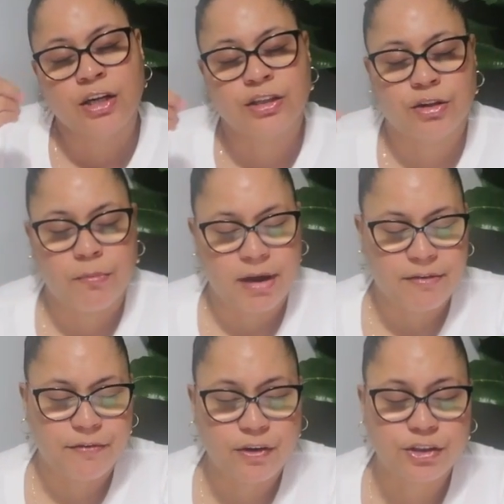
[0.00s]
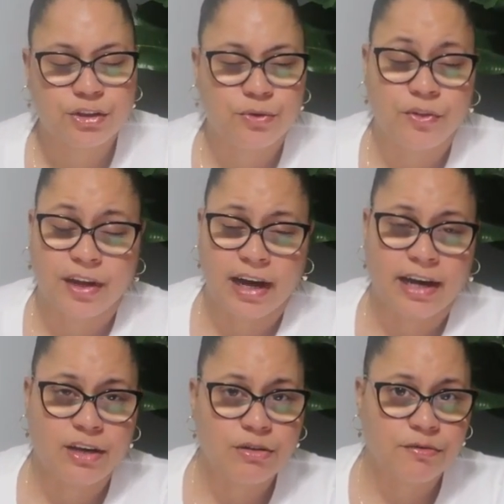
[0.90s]
So my first tool that
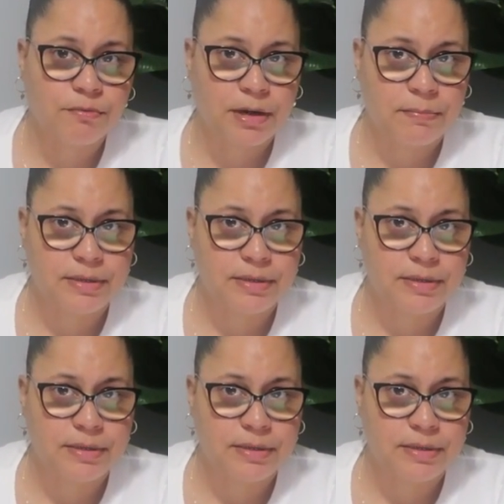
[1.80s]
I use for my